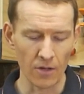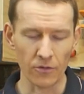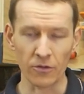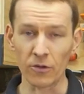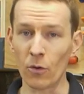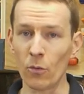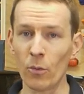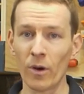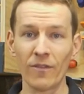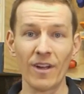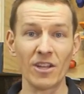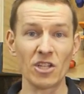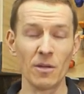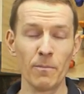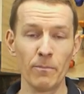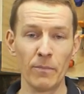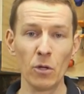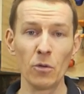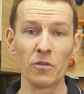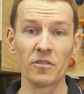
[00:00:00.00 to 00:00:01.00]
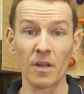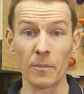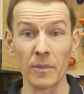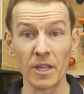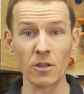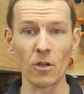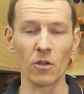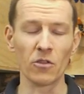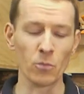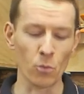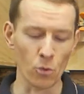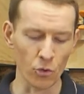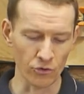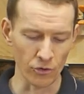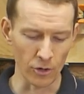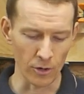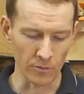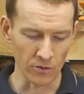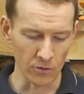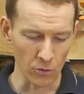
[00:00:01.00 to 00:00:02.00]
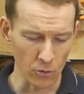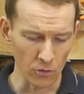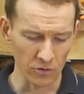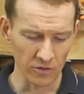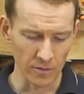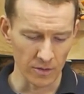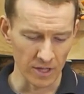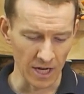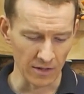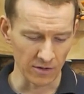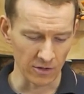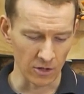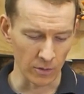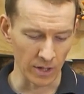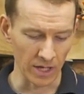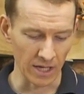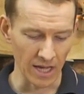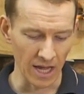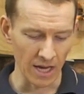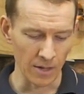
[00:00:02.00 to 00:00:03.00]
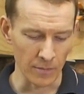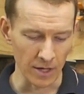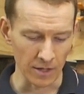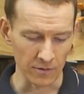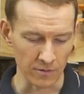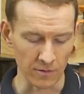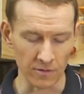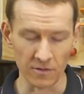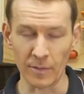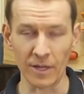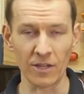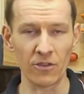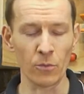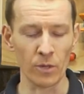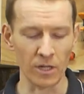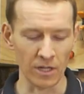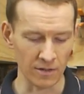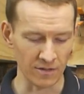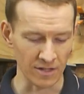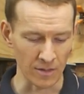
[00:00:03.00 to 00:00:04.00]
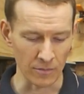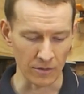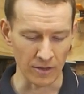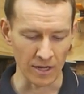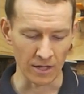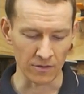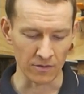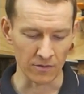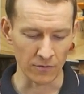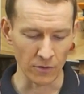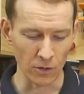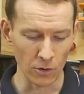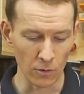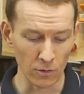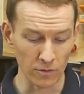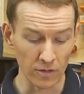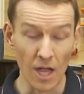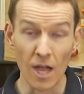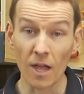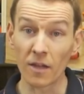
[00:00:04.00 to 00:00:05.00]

So where I've actually built something, those wardrobe doors, that's going gangbusters, about 20 something thousand views.